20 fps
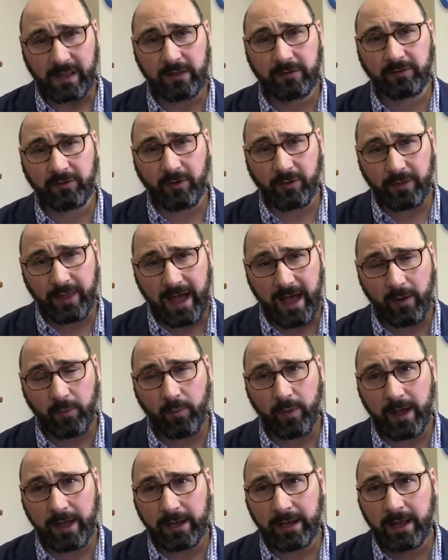so that
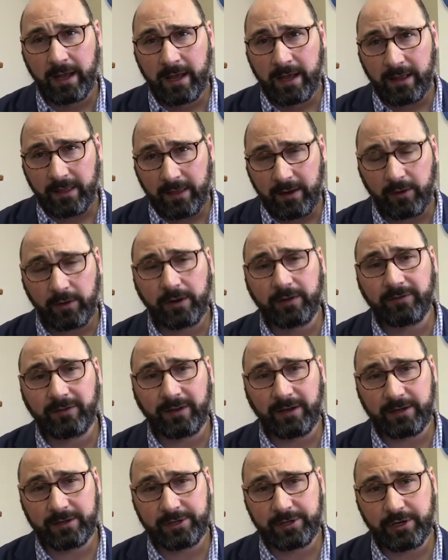when there is
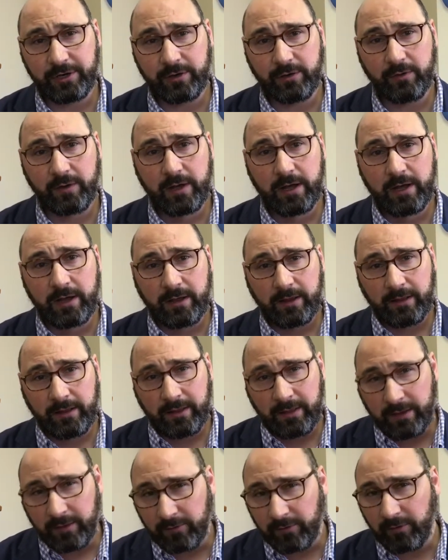an issue,
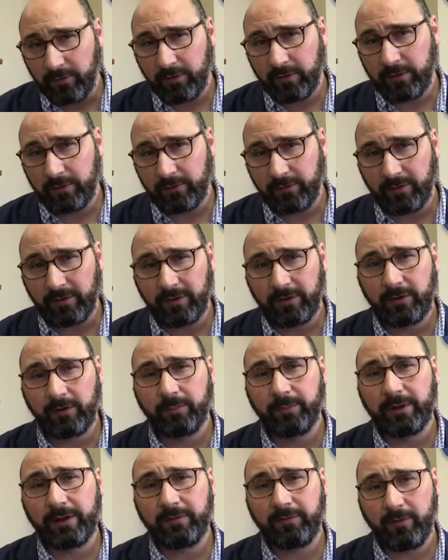there's a little
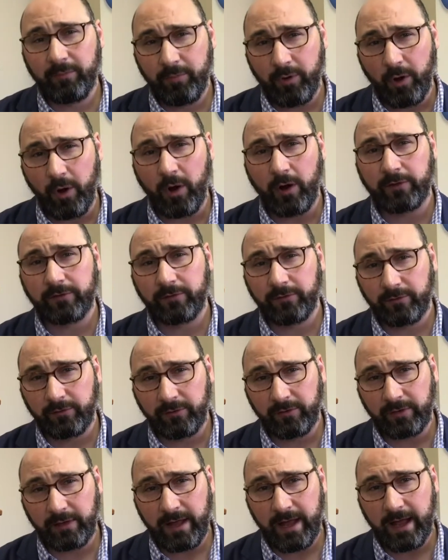bit of a pause or
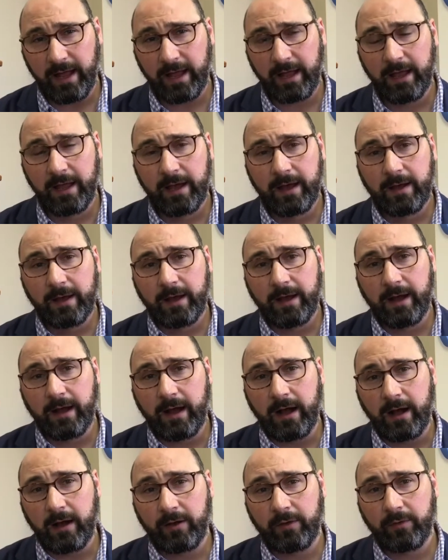delay
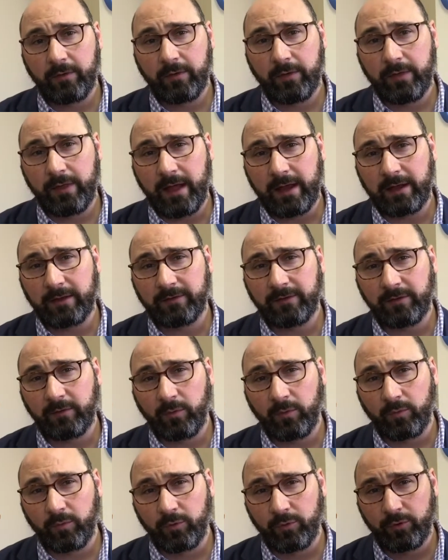that isn't
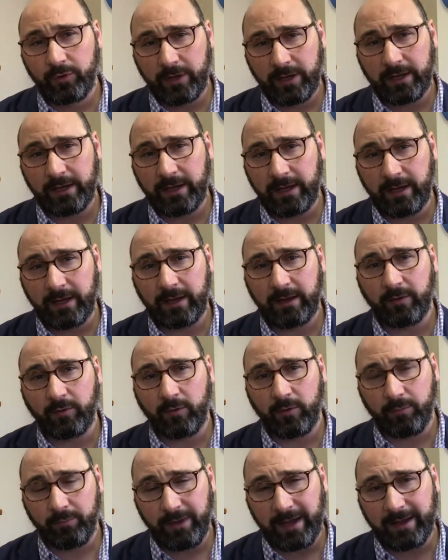rooted in
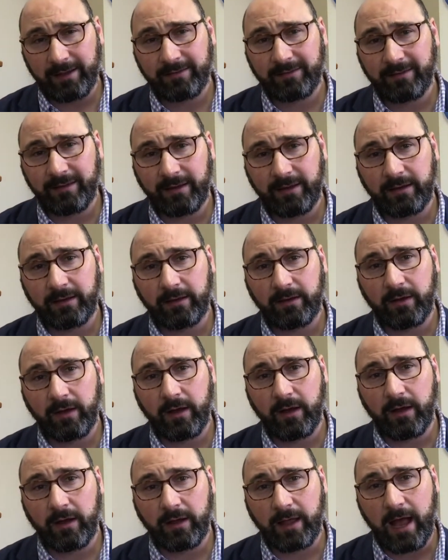or based in
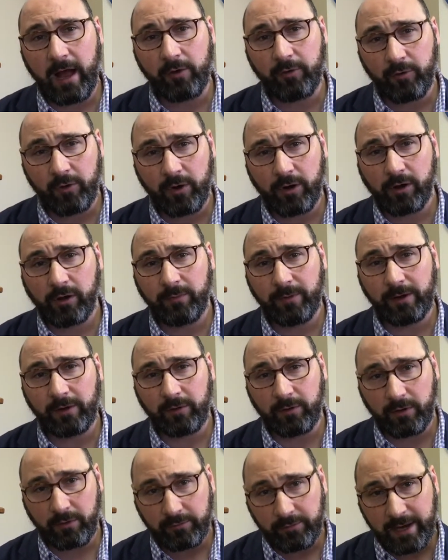a counter-argument
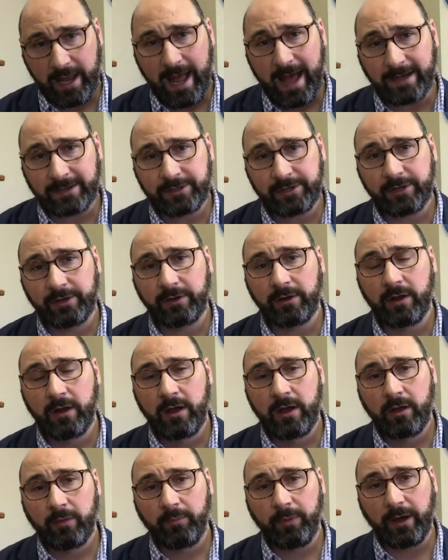or a reaction,
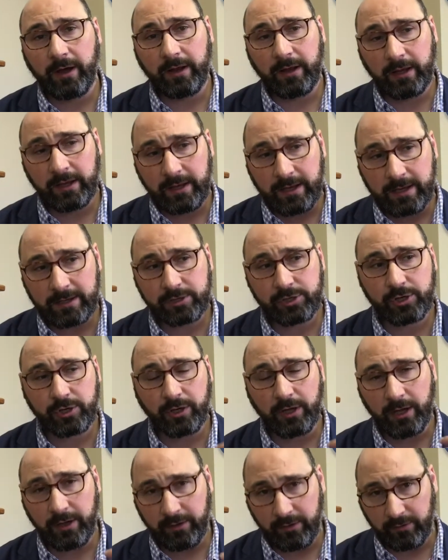but
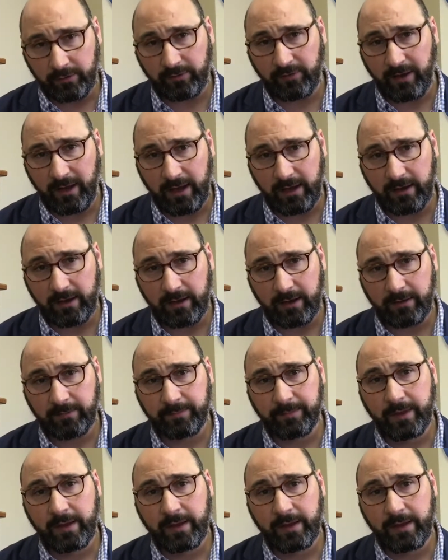initial understanding.